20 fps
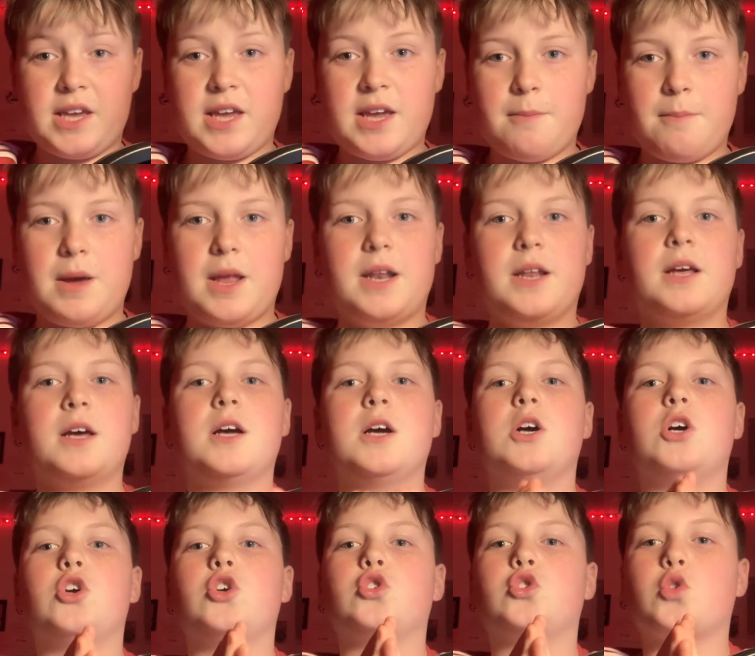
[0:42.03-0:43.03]
him in
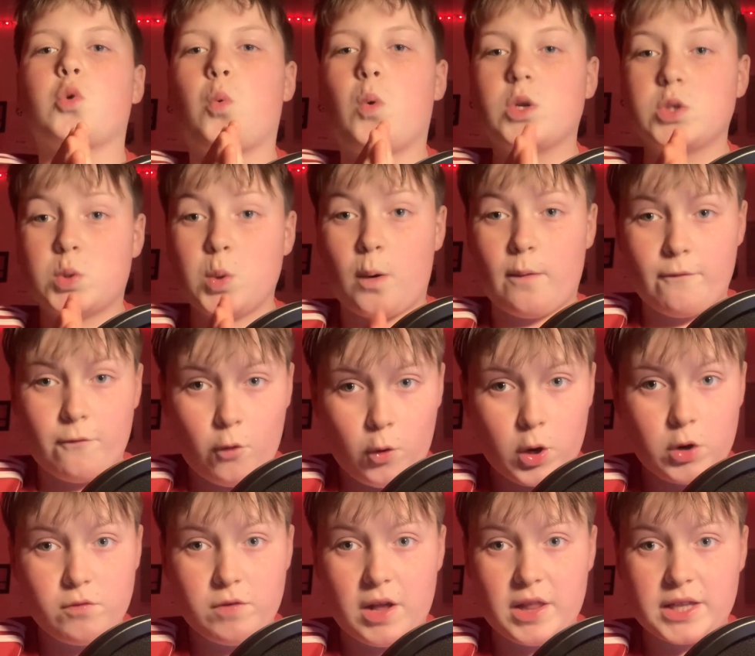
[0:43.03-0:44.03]
to want to
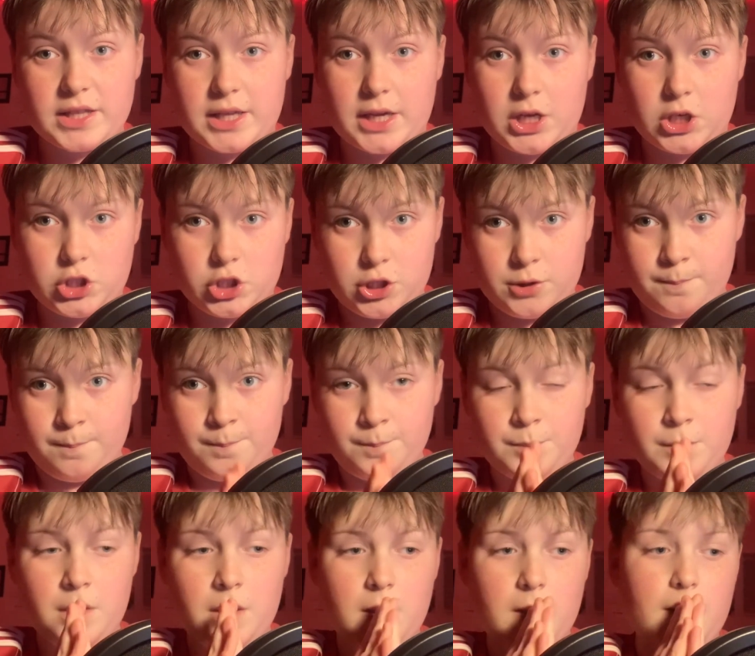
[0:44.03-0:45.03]
avoid relegation.
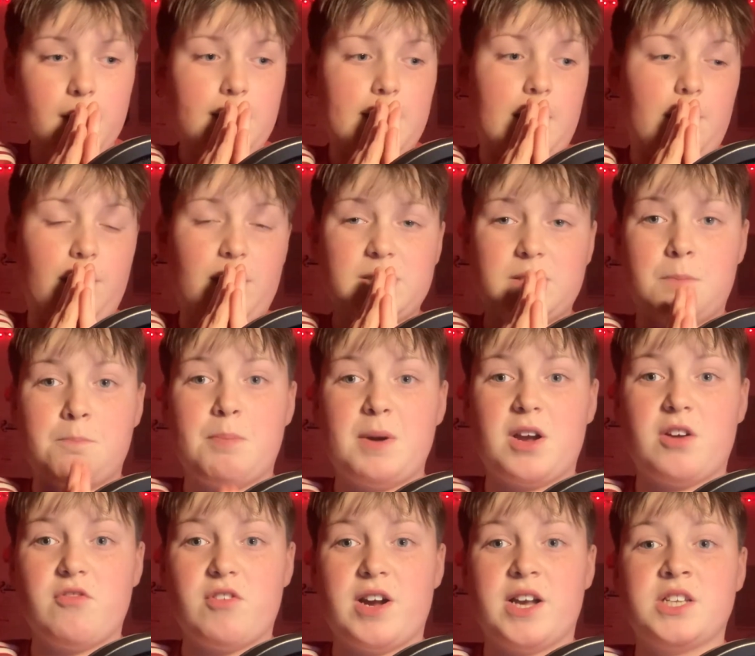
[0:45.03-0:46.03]
Now that's a
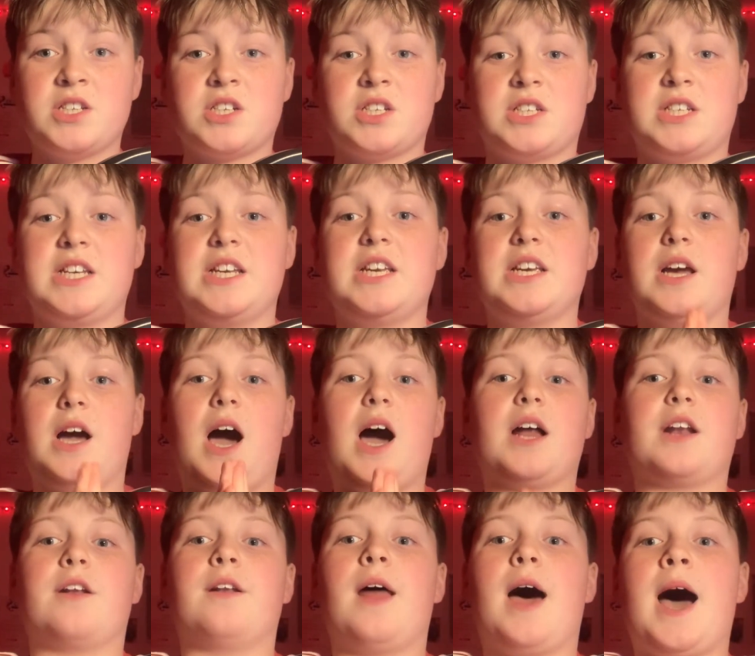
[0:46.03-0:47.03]
big risk because he
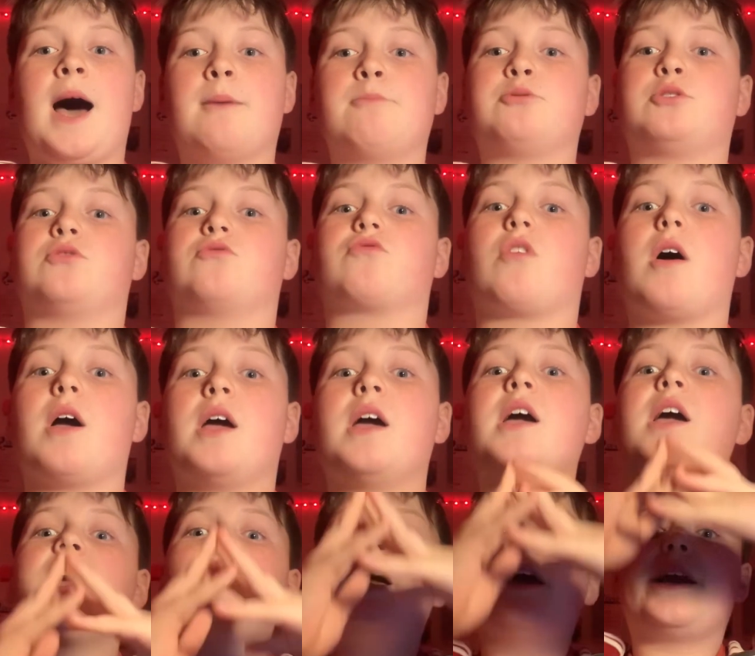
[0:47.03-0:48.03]
had an absolute rut.
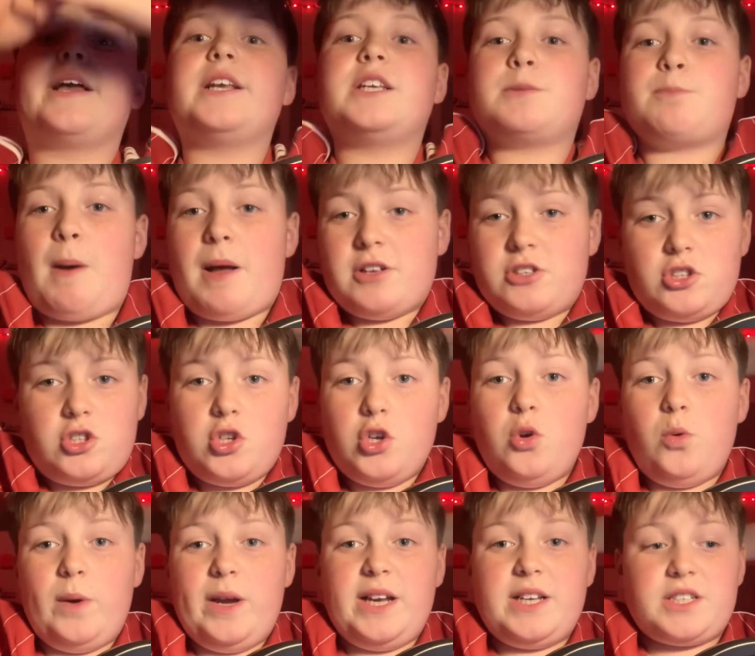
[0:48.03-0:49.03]
He spent two
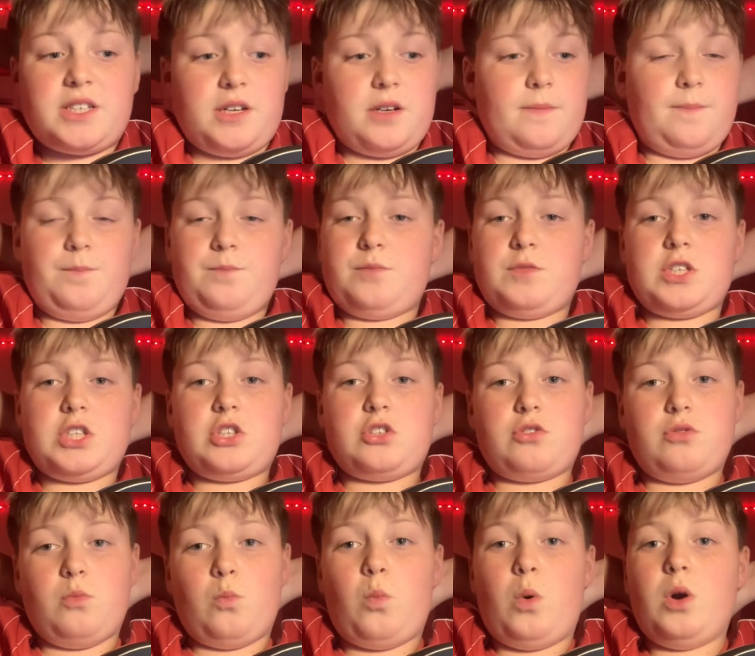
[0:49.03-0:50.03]
weeks at,
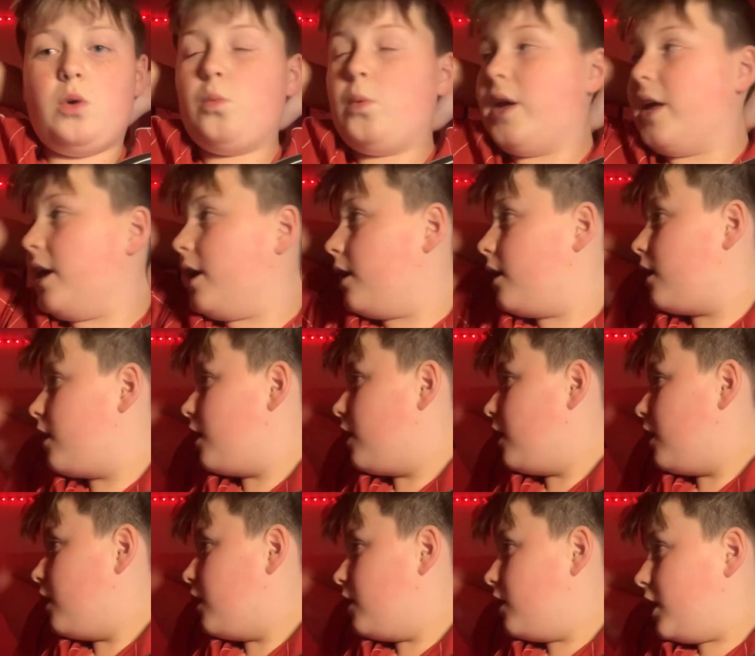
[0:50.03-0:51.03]
one week,
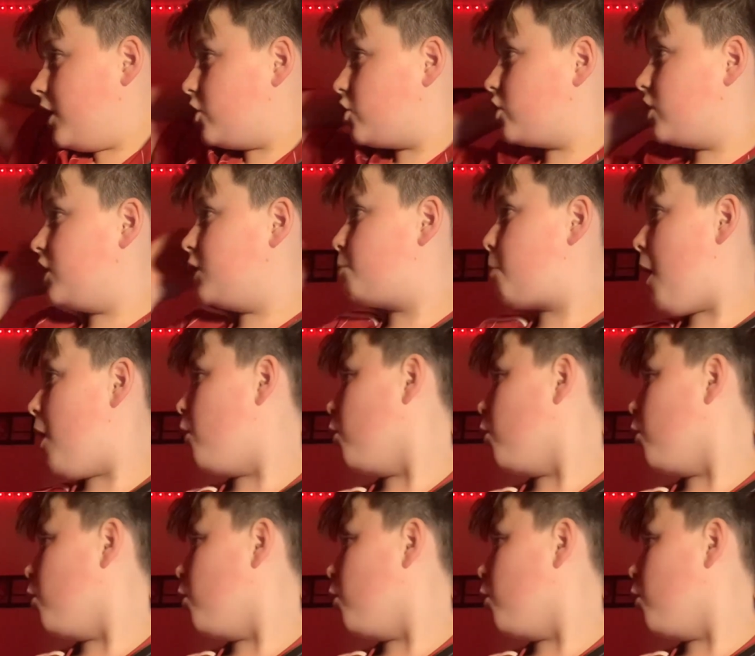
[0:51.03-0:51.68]
literally spent